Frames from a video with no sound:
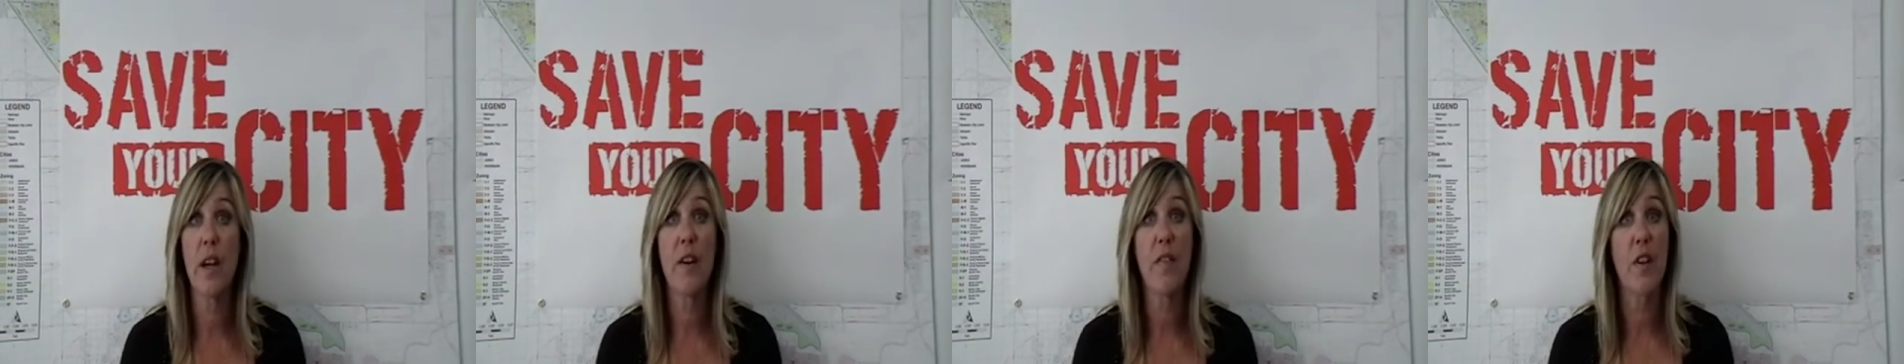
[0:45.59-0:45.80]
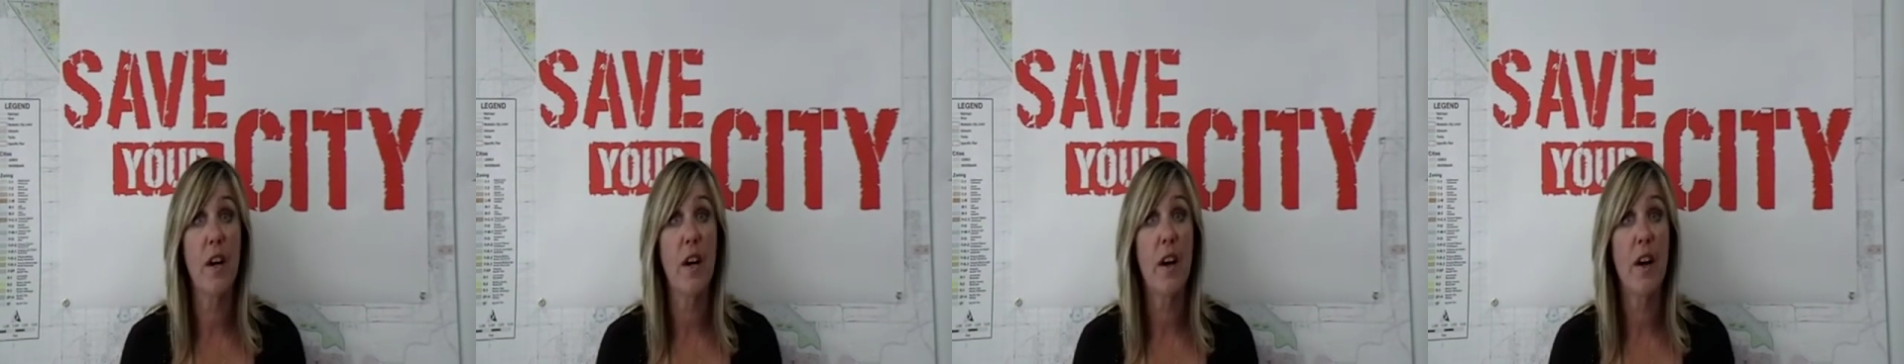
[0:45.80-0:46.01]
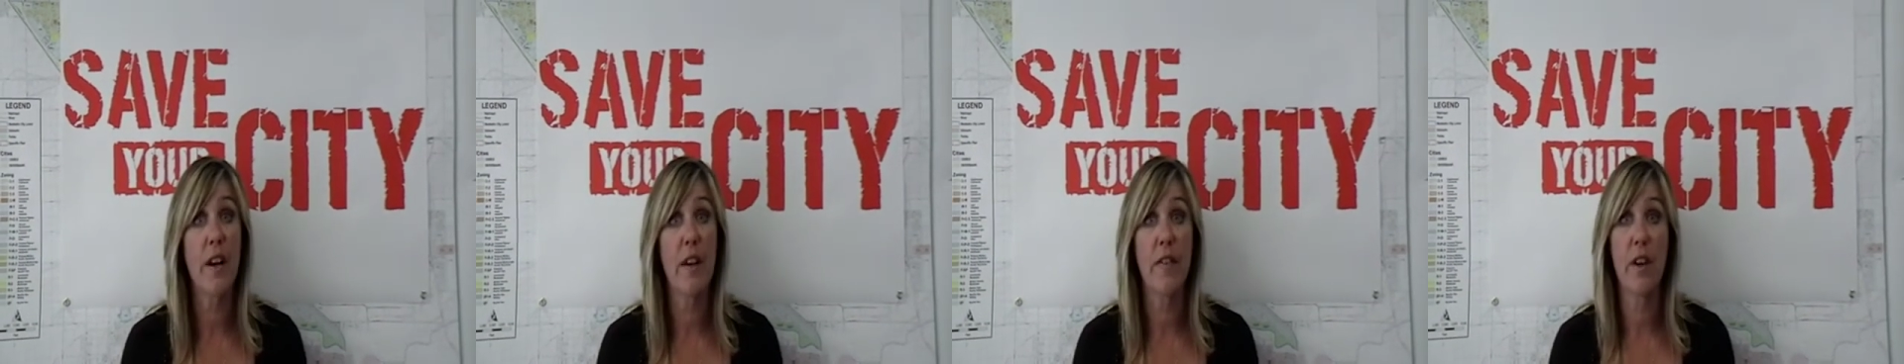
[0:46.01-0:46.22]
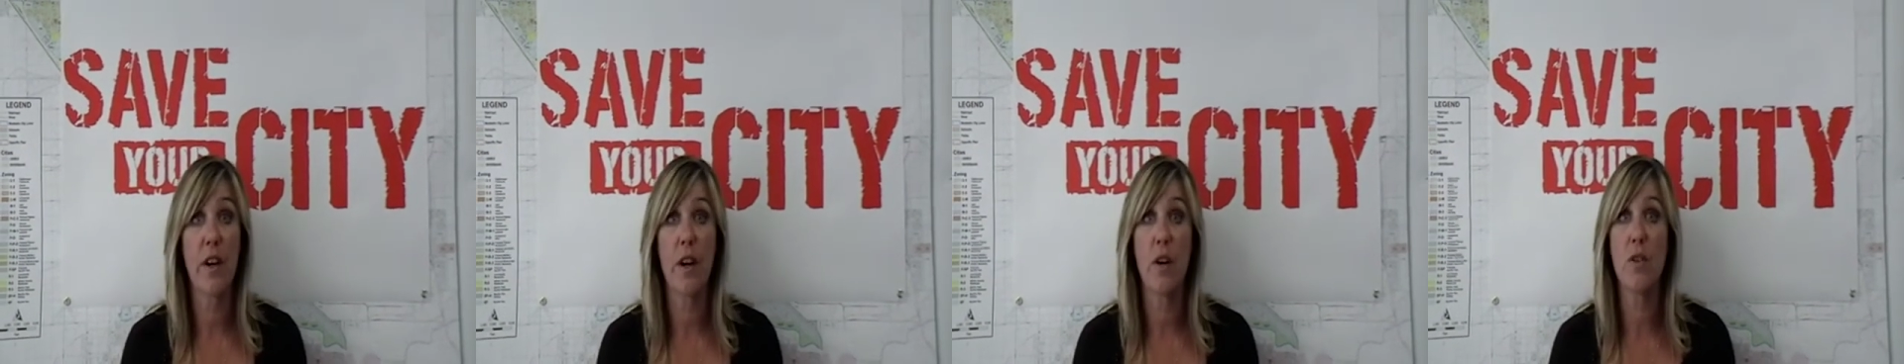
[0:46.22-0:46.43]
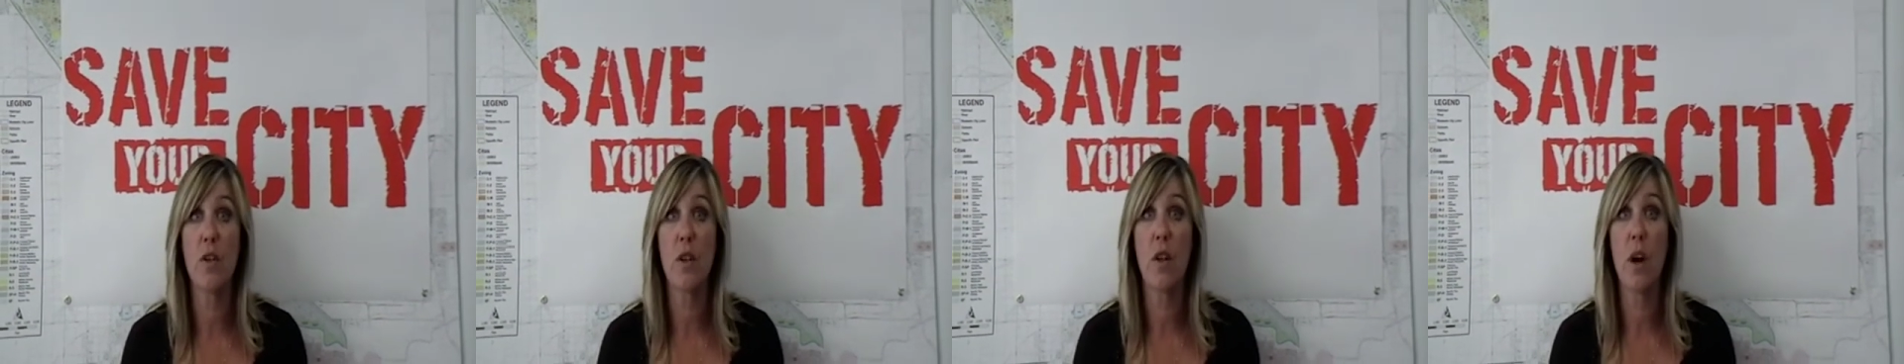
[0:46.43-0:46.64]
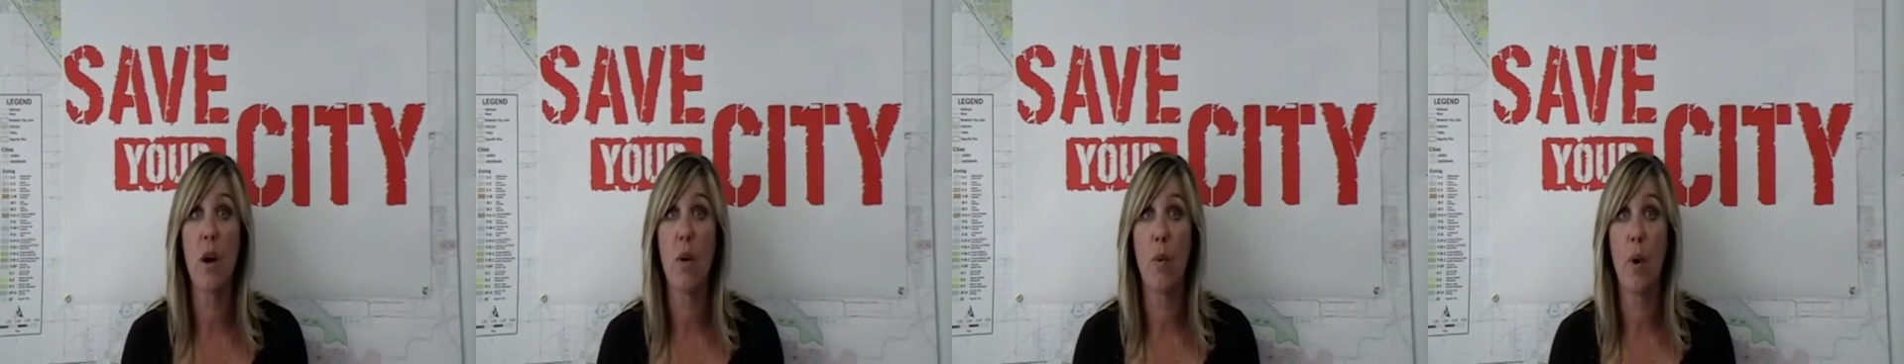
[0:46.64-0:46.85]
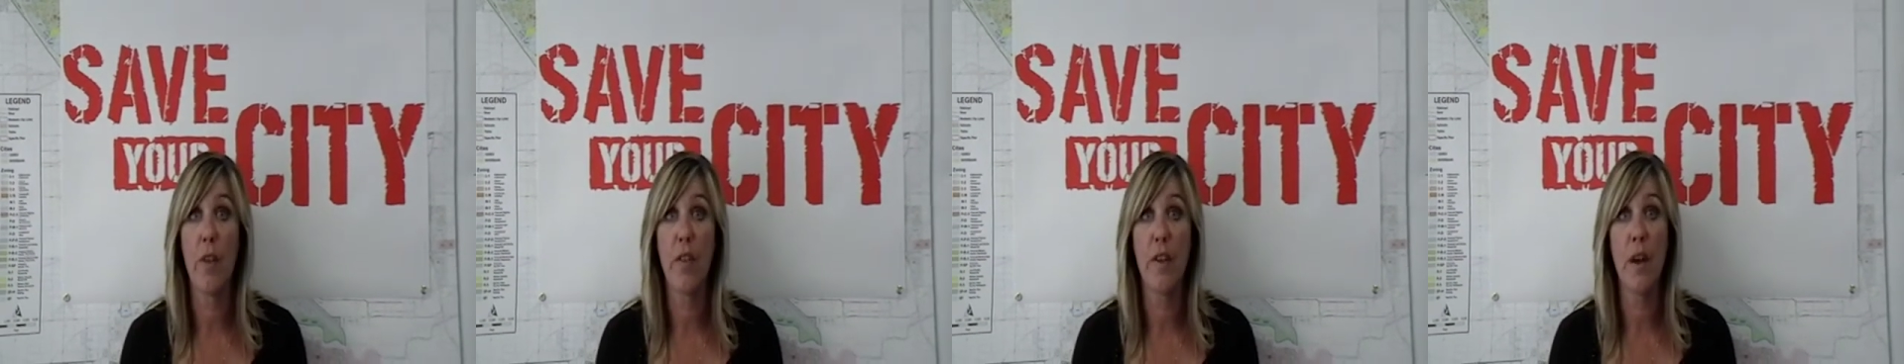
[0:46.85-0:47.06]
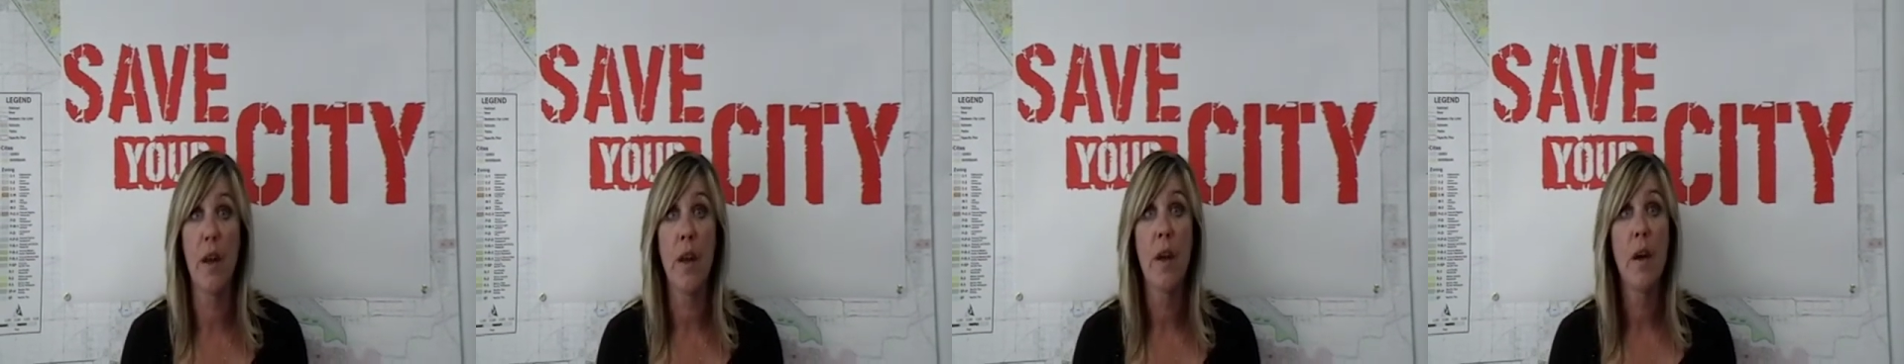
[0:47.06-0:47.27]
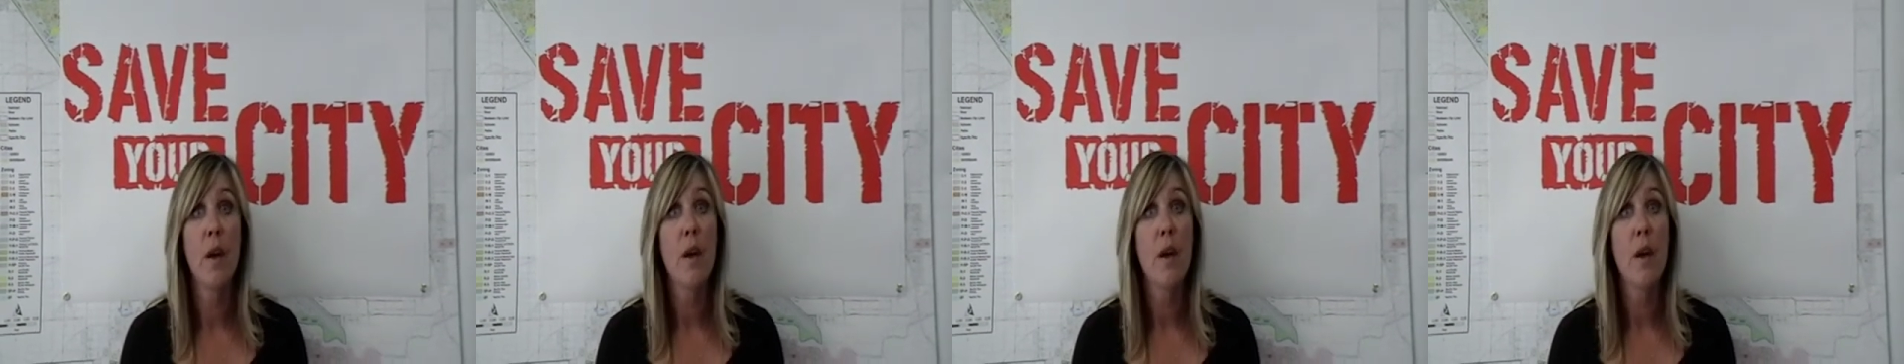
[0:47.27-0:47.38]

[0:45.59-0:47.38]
and the cutting that goes along with it,